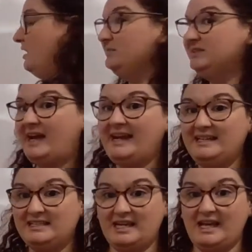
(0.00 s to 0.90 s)

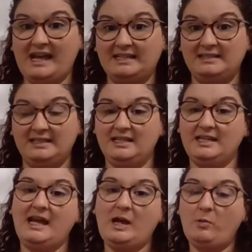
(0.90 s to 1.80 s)
light as
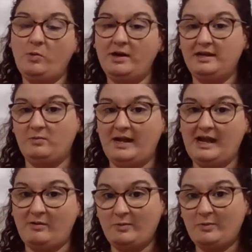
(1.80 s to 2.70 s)
in
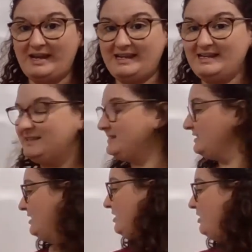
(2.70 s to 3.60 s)
how it weighs,